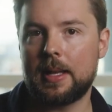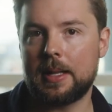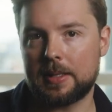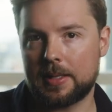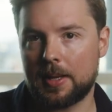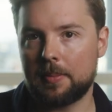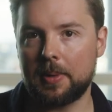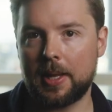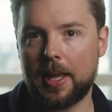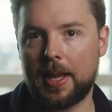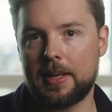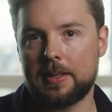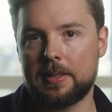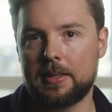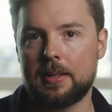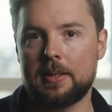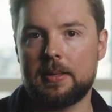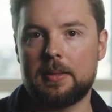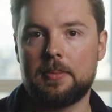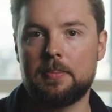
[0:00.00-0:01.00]
in some
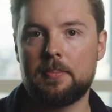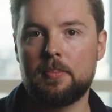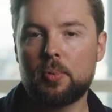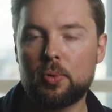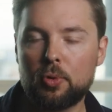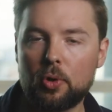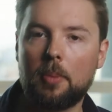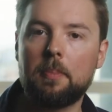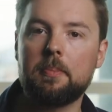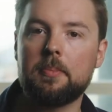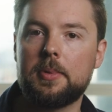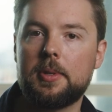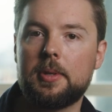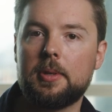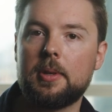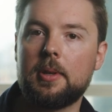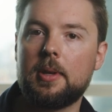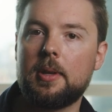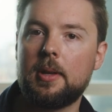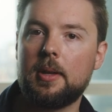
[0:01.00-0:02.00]
cases, prompt